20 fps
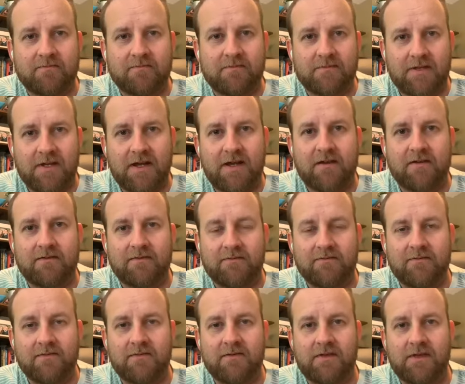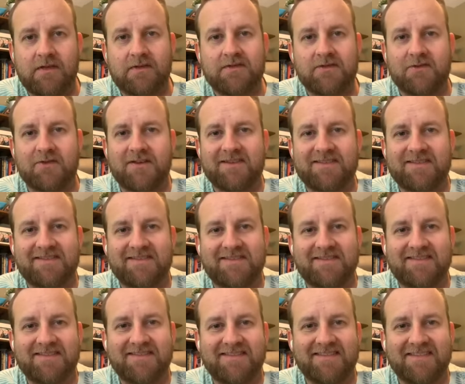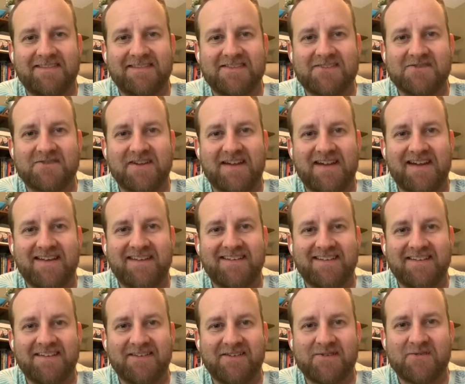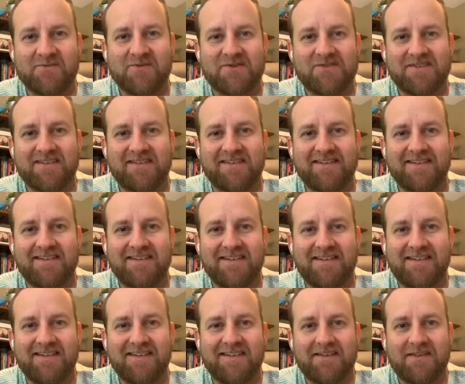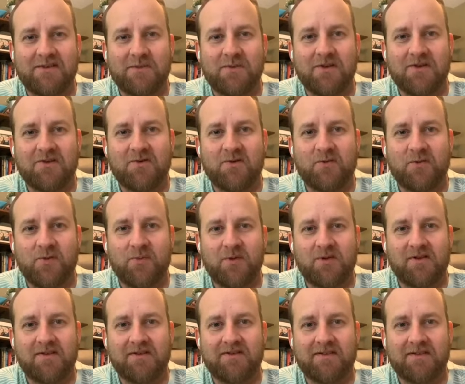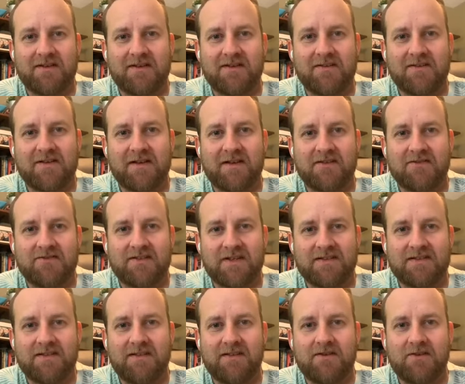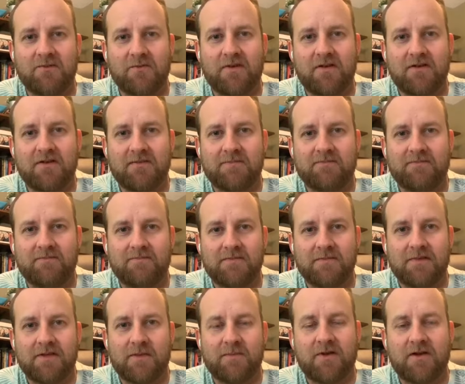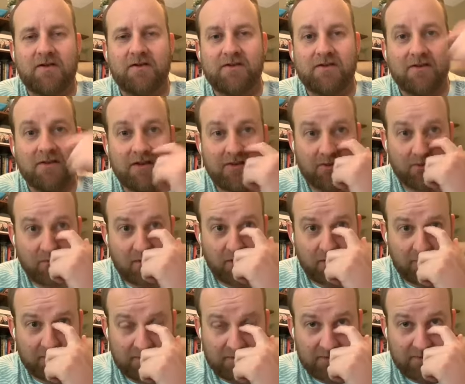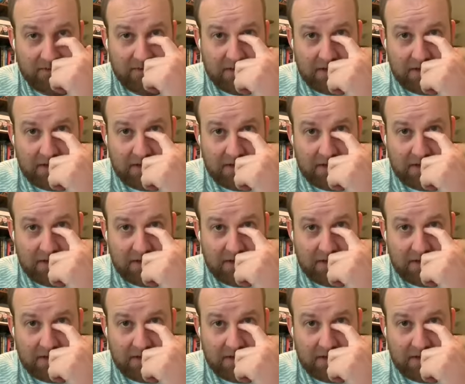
Yeah, thanks Chris, too kind, I really appreciate it. So many cool people on right now. Jesse, you're welcome. Kamel, yeah, you're welcome, dude.